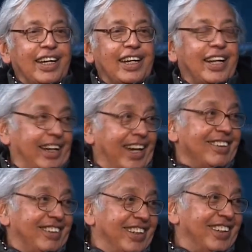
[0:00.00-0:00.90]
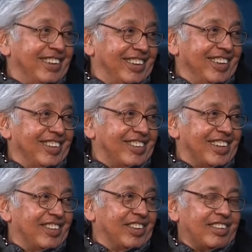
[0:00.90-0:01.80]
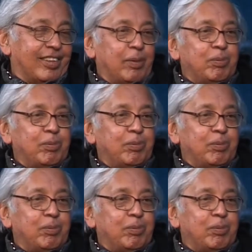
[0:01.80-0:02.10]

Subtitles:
And I entered the service,